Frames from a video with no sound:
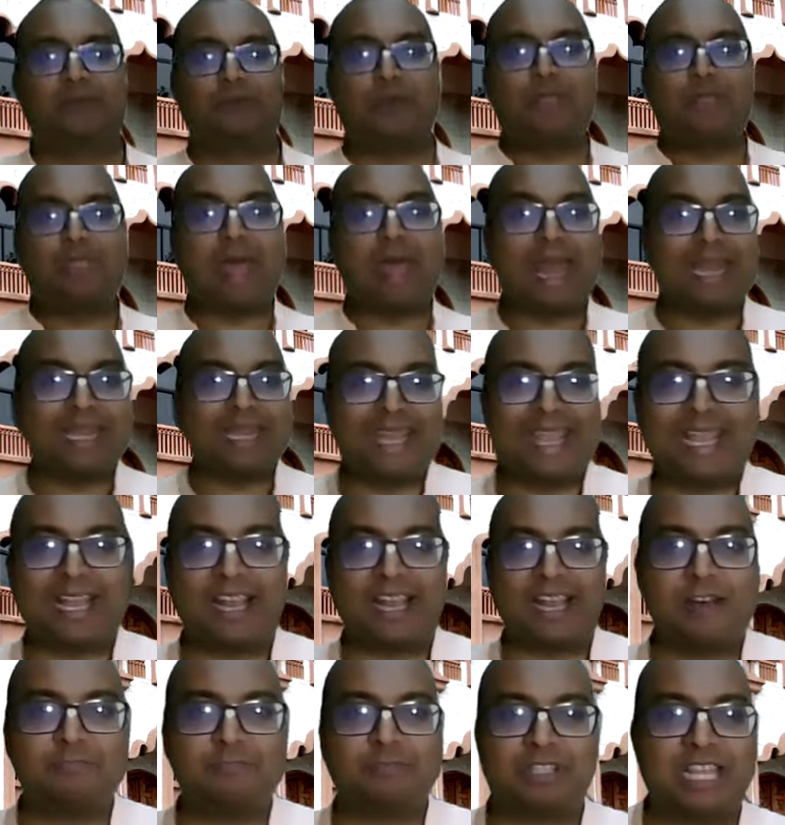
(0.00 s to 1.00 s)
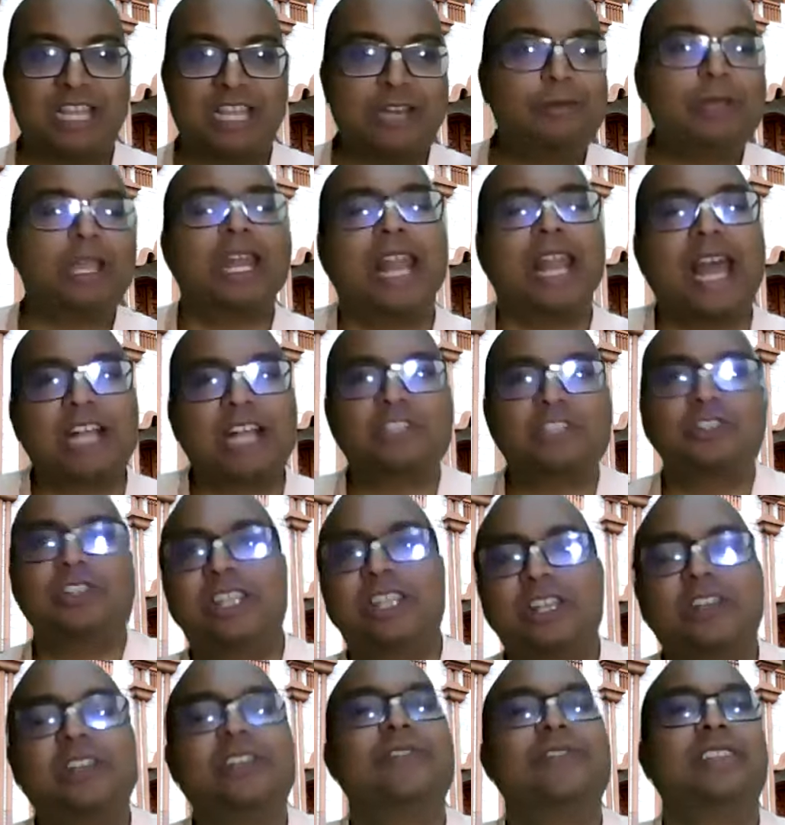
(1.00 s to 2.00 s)
When that day comes, then we can
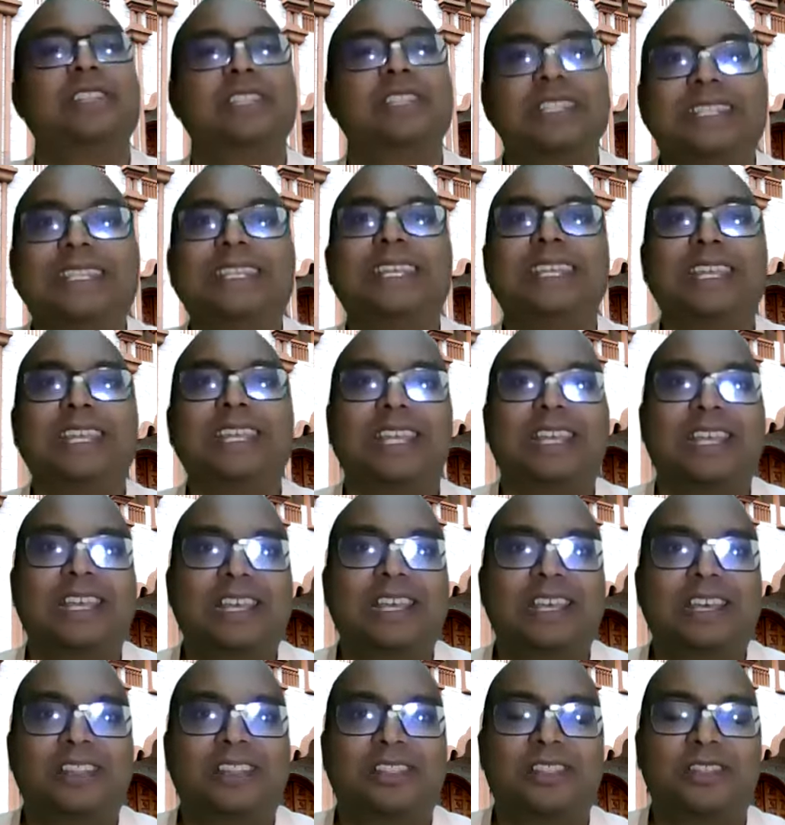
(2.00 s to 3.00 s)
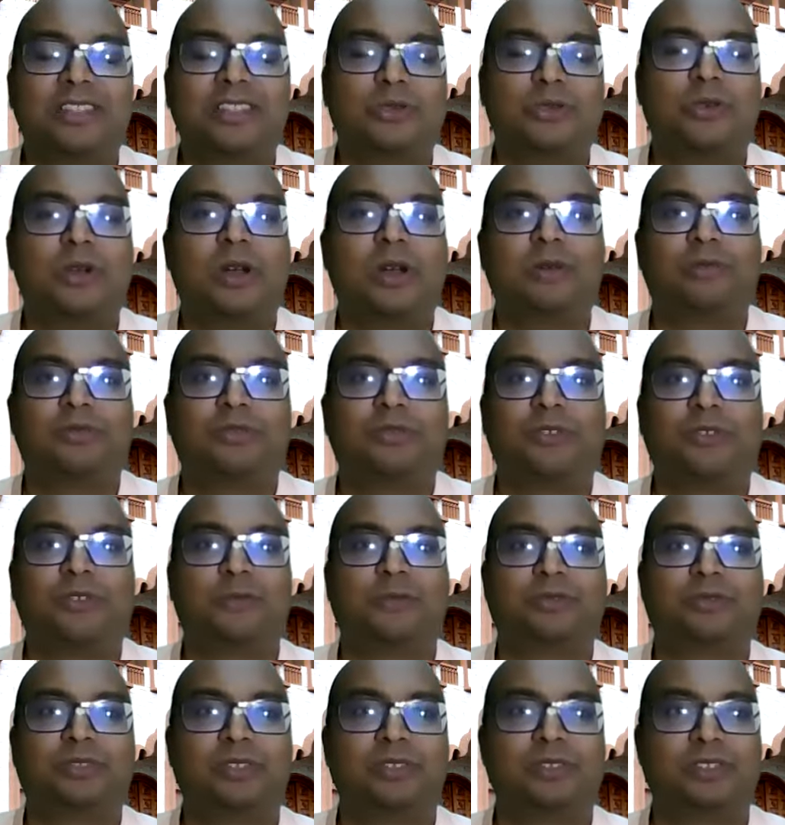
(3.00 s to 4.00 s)
actually even see the two-armed
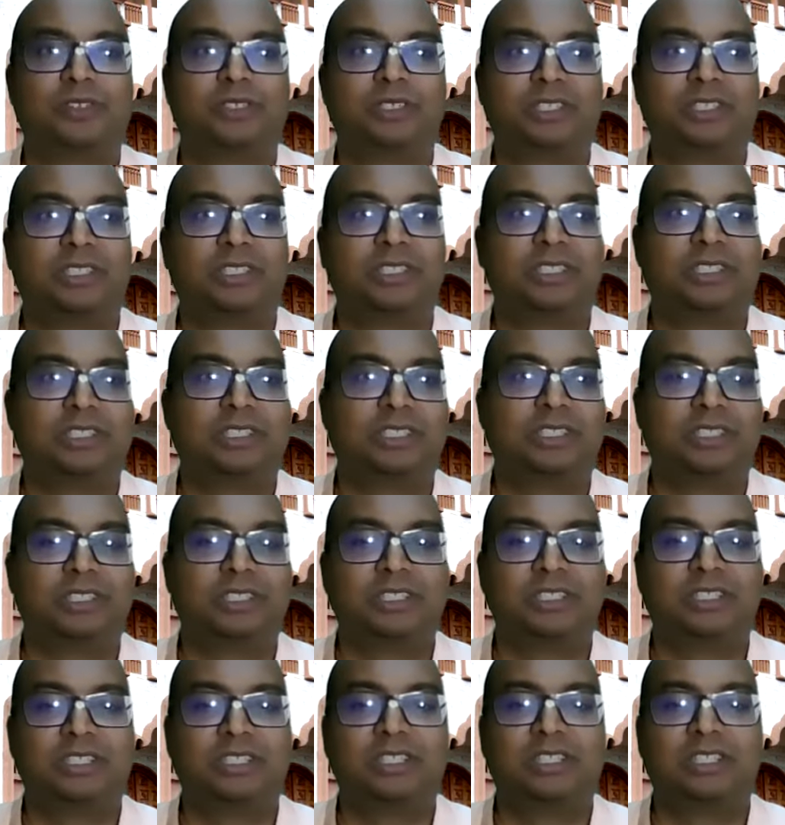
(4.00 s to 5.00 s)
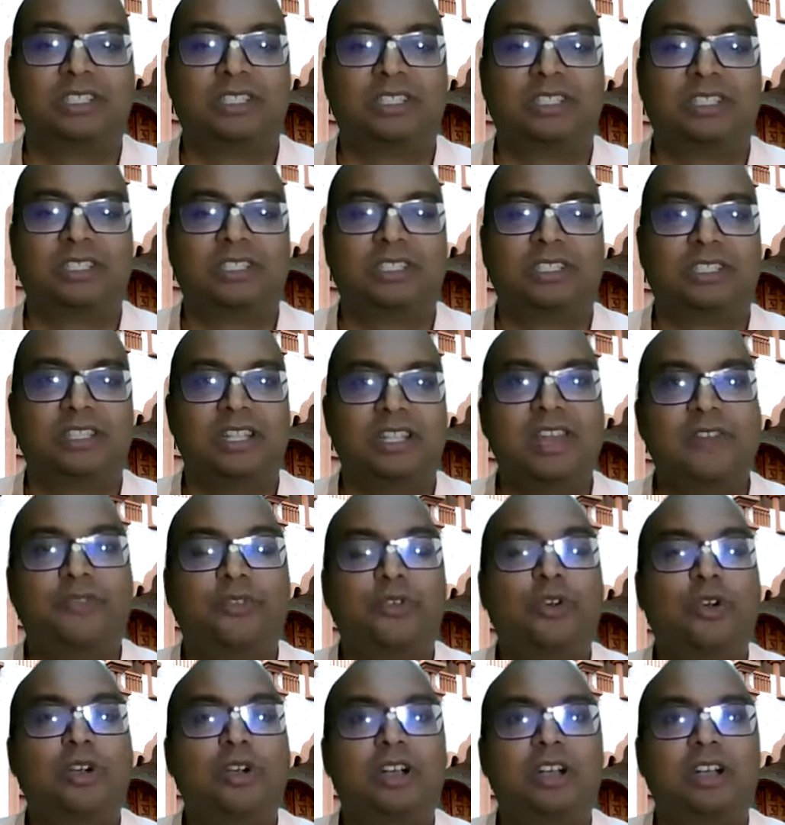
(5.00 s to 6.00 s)
form of the Lord.
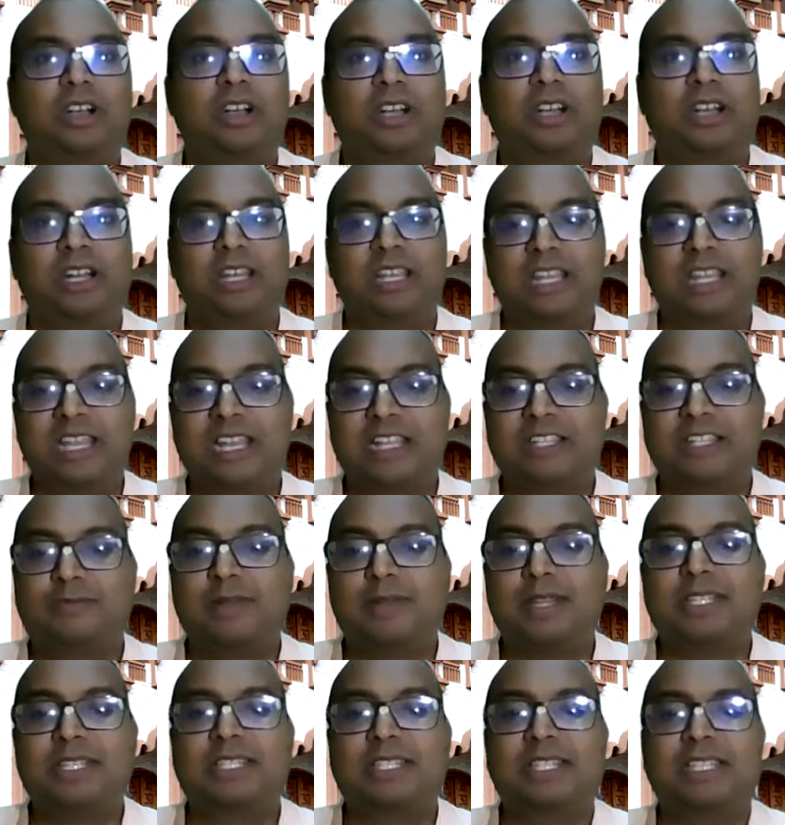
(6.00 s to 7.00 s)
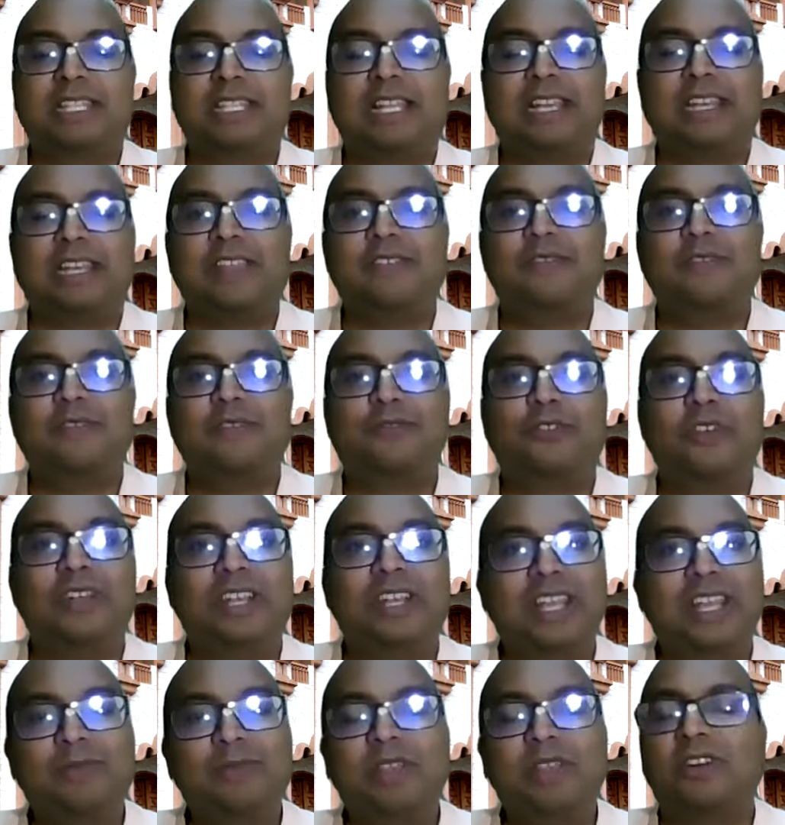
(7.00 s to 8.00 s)
Therefore, yeah, it's mentioned that even for
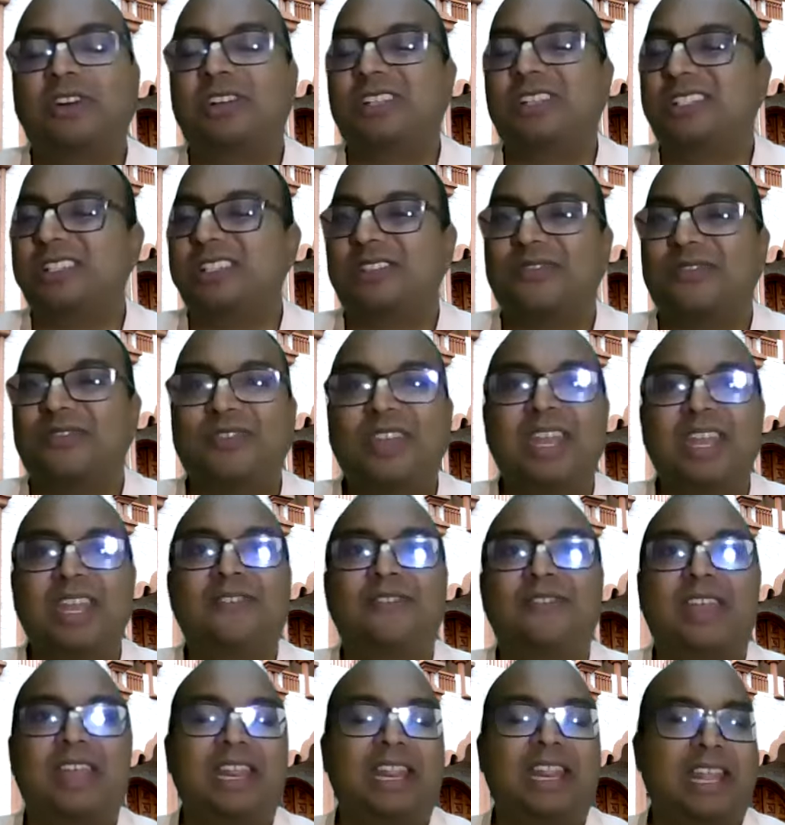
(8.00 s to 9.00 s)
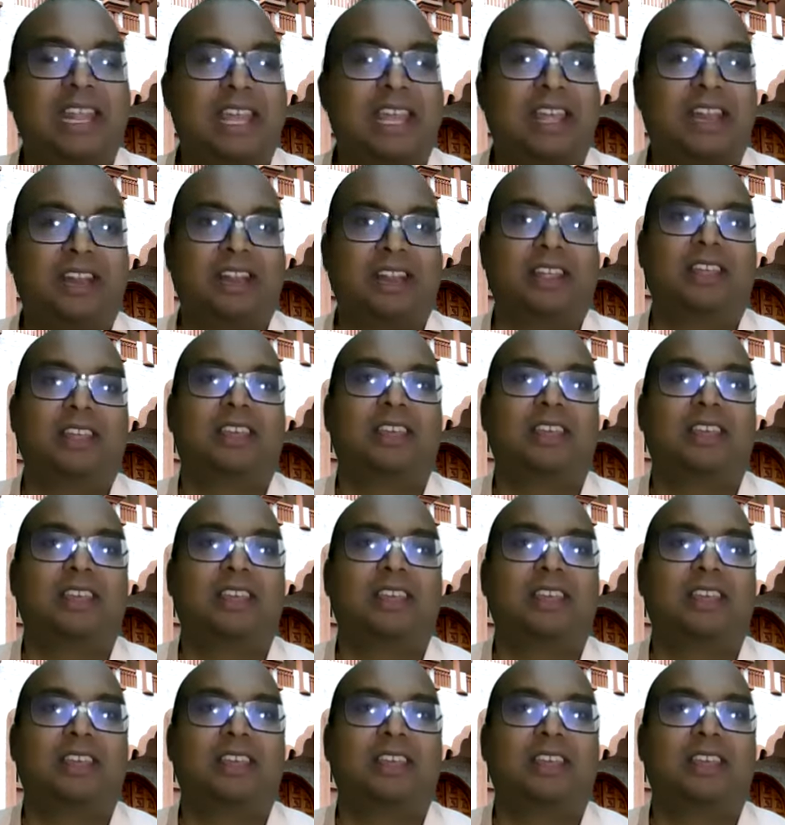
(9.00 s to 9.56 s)
demigods, it's very, very rare.